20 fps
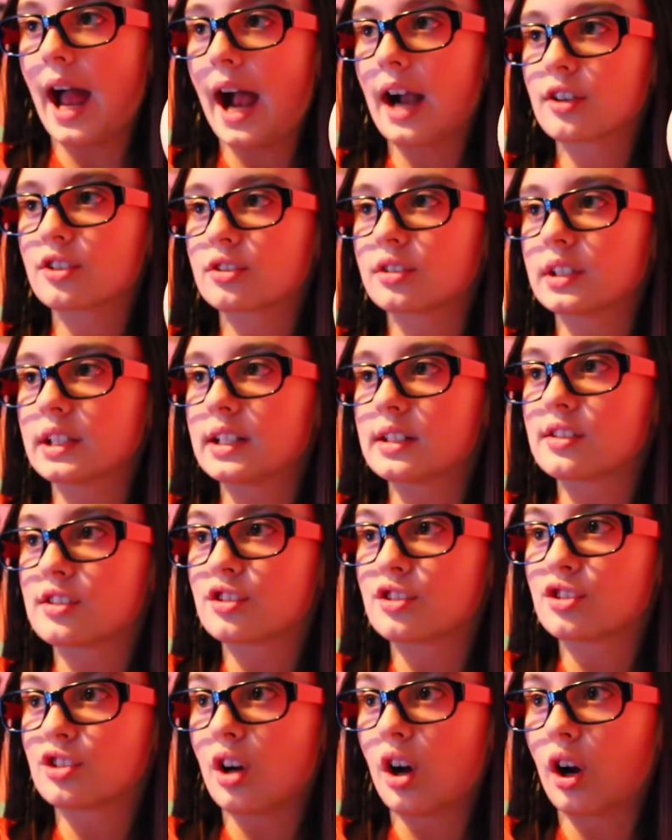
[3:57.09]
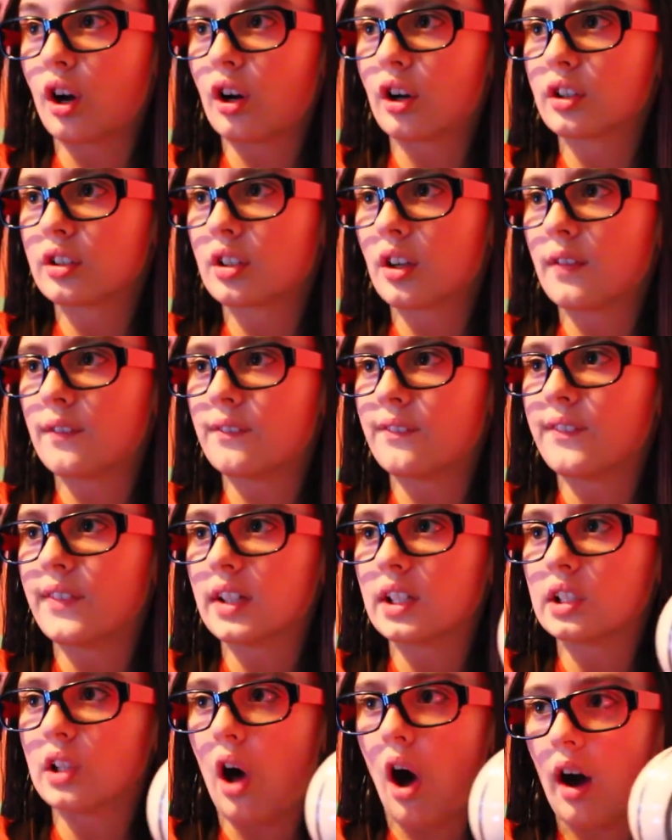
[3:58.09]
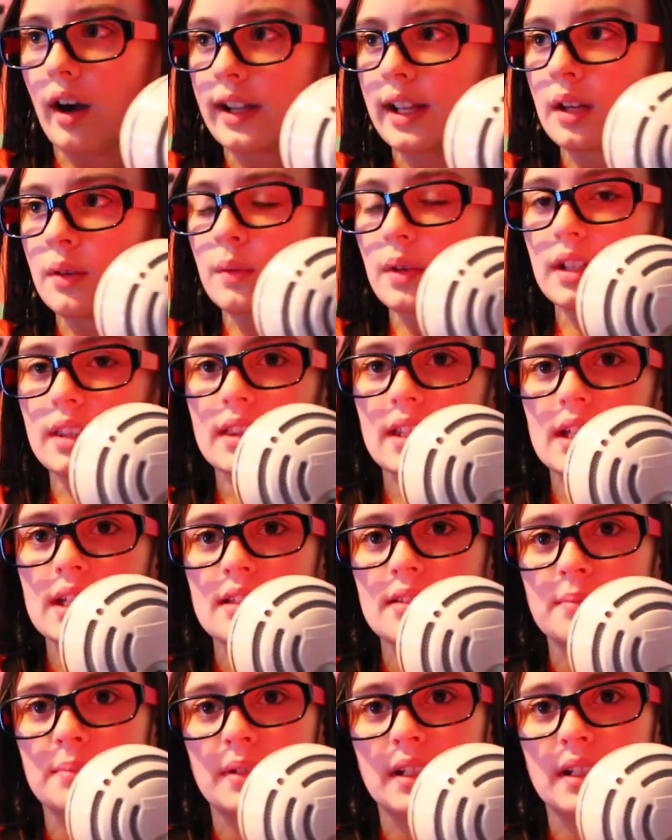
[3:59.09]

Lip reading: actually start vlogging with this